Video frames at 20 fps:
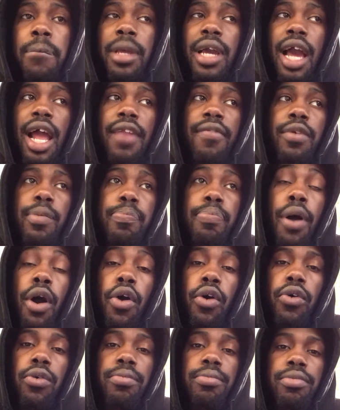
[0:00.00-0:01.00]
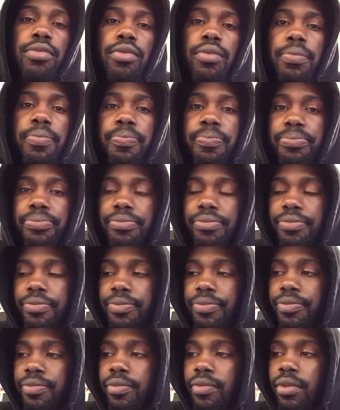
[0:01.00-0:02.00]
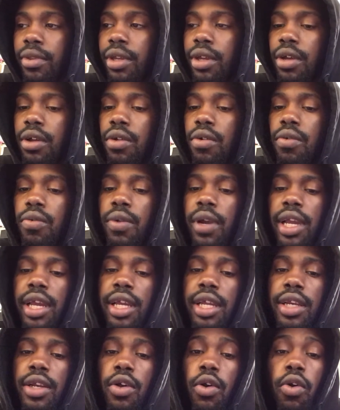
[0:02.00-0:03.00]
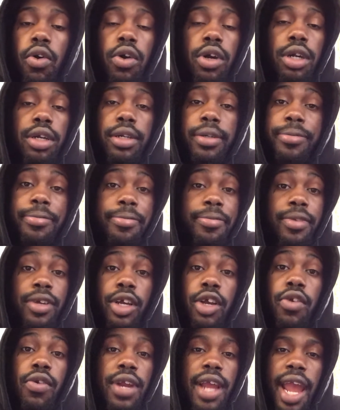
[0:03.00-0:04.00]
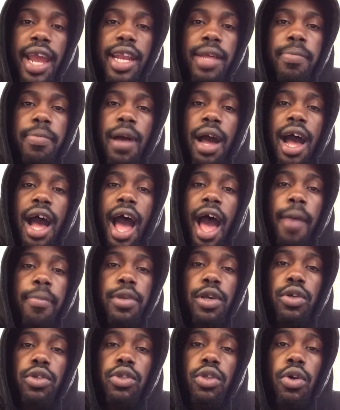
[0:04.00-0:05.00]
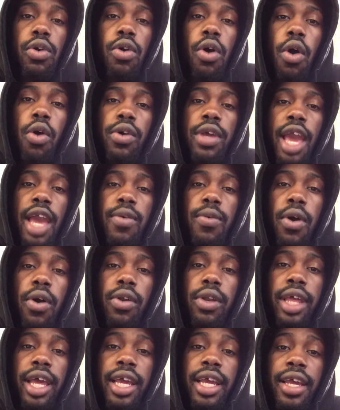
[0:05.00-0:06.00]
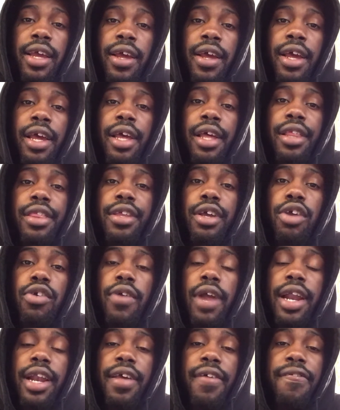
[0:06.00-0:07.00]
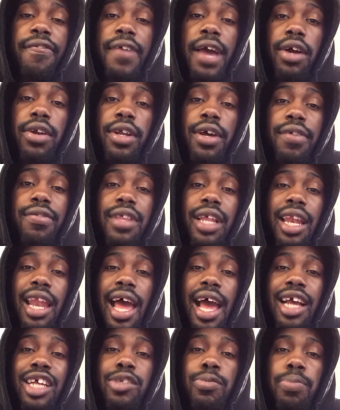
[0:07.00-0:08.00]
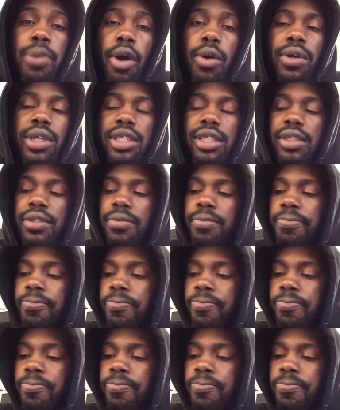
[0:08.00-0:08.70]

kind of a poem written or created by Abiodun Oyewole, the creator and founder of The Last Poets.